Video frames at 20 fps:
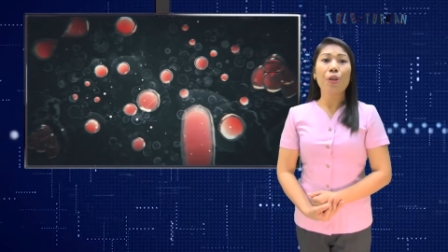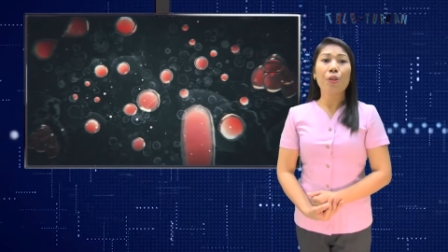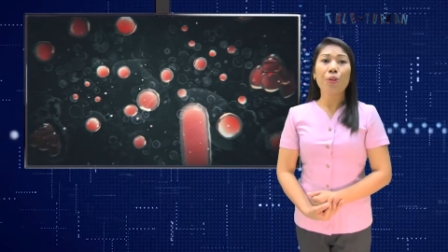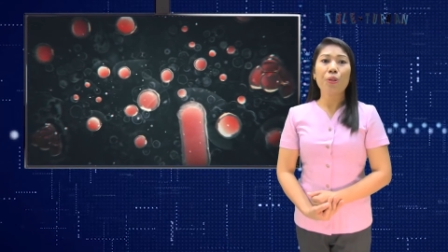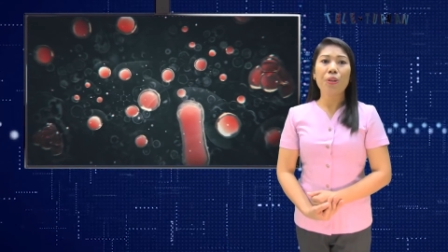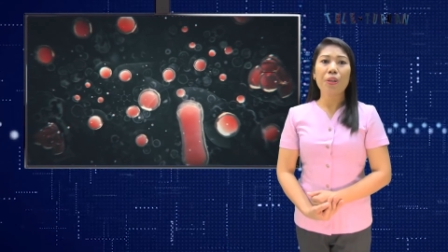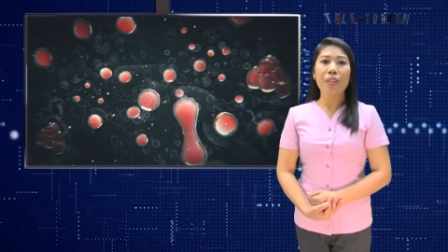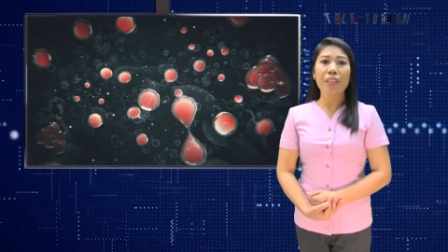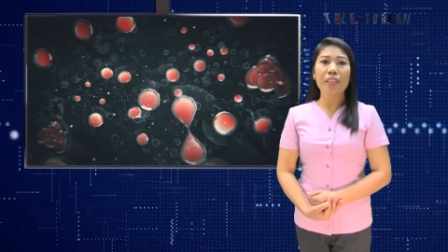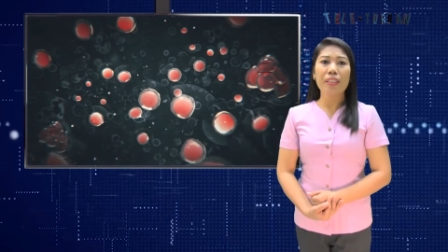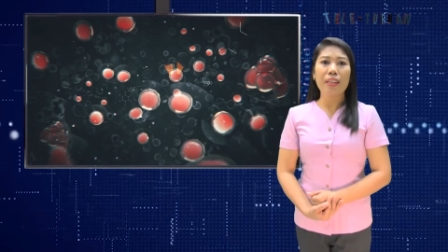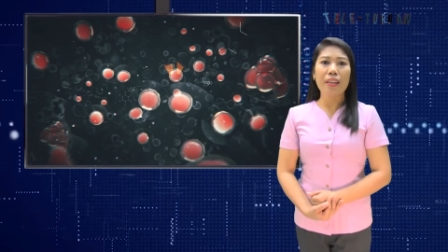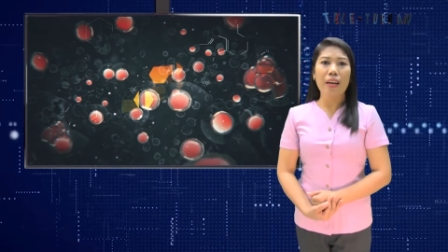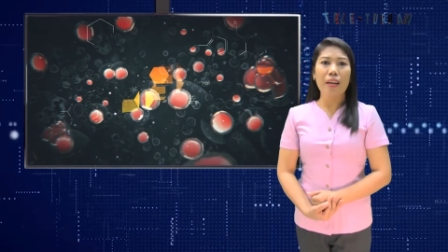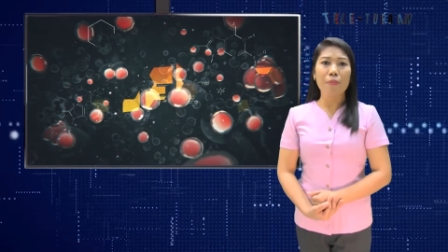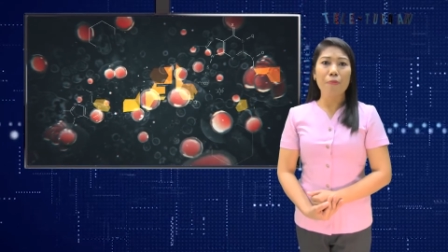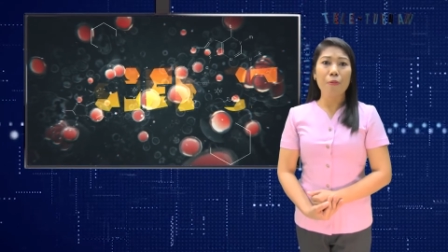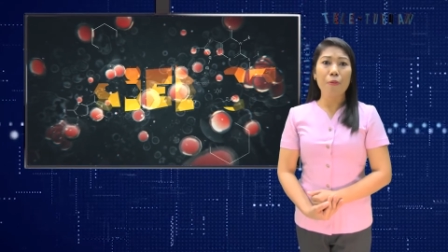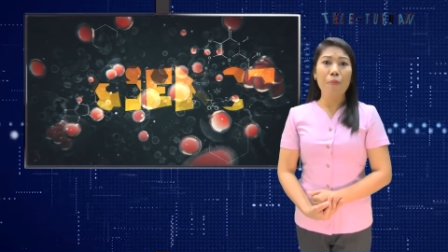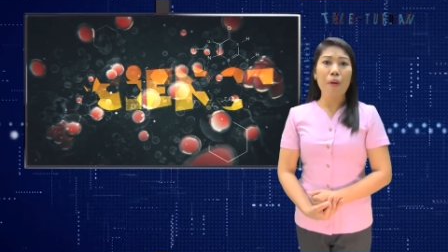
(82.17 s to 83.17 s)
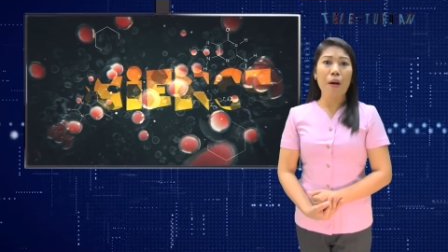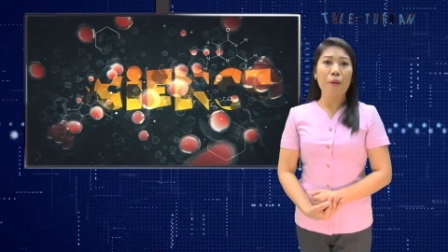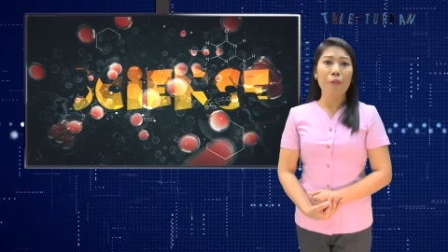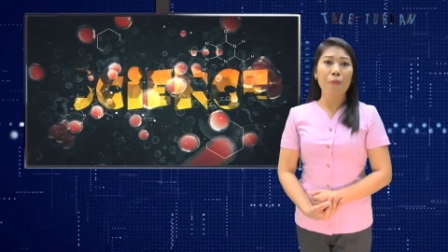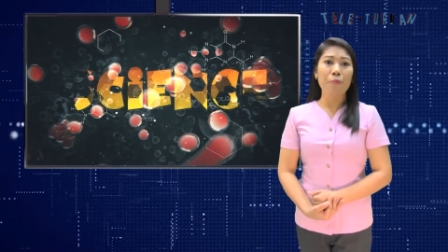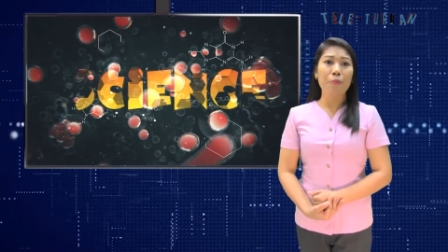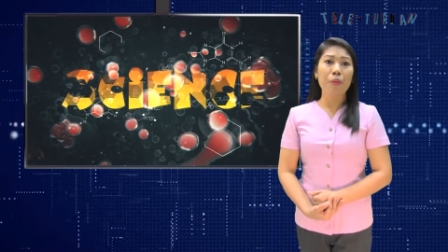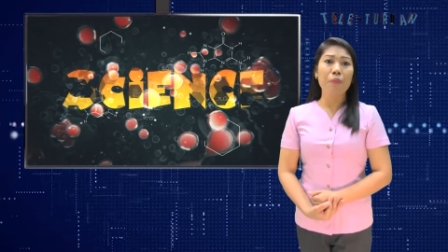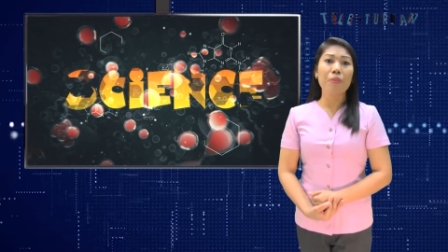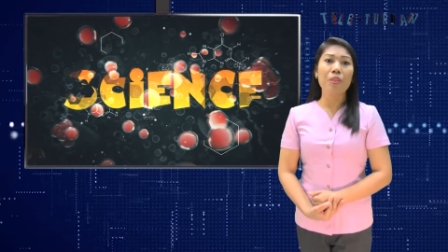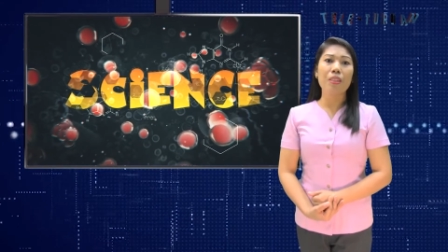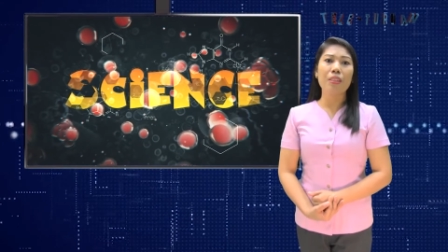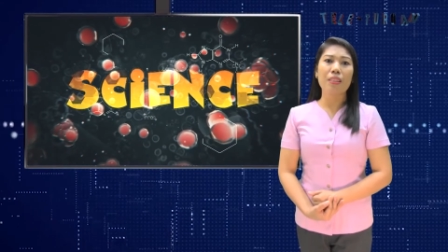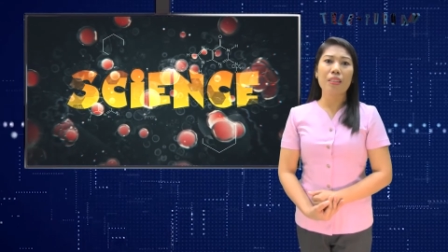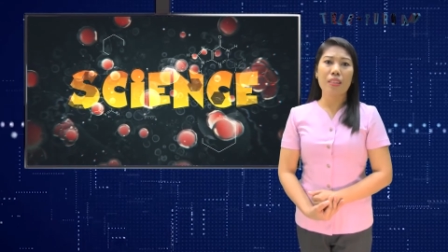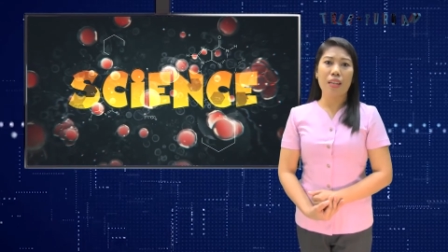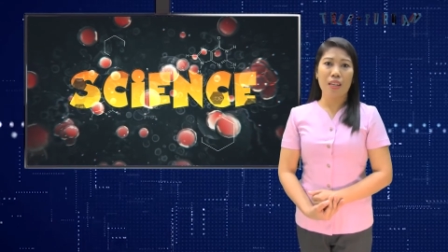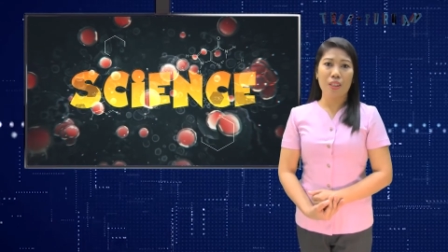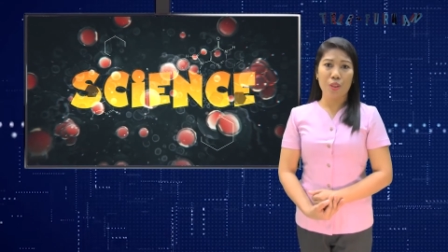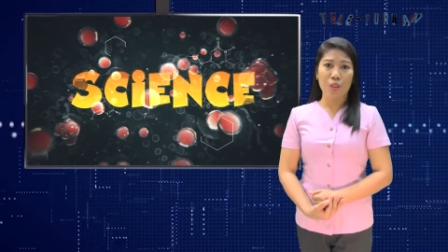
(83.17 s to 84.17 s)
You learned a lot from our previous
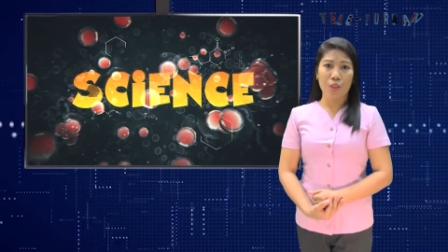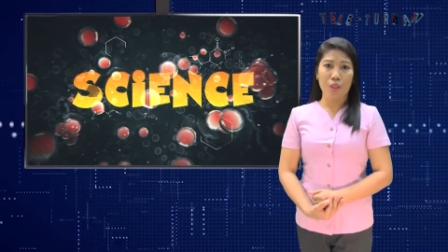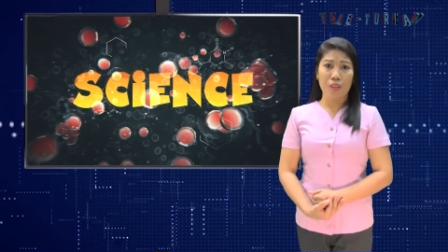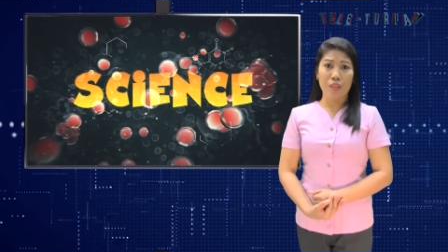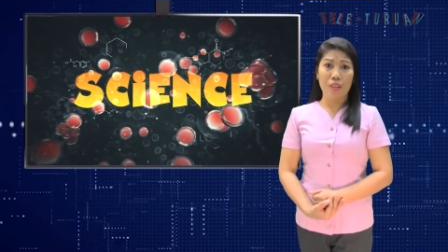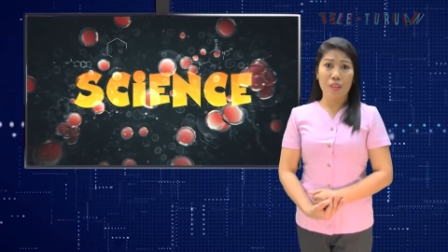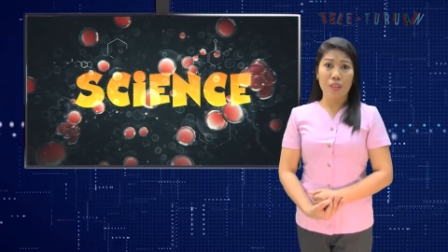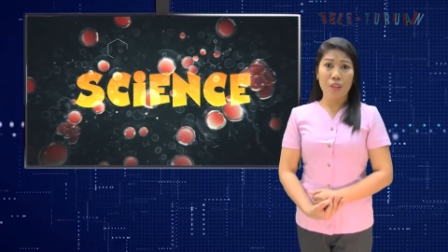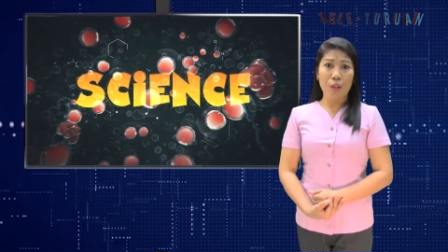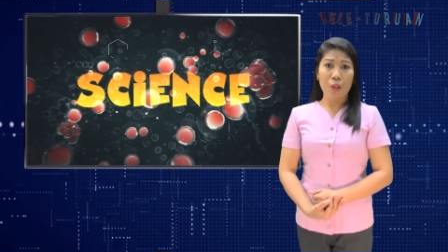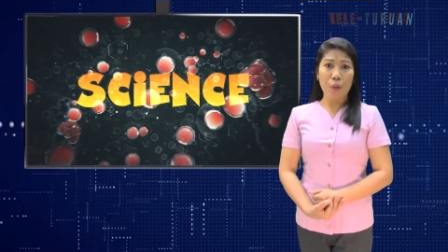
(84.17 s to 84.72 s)
discussion.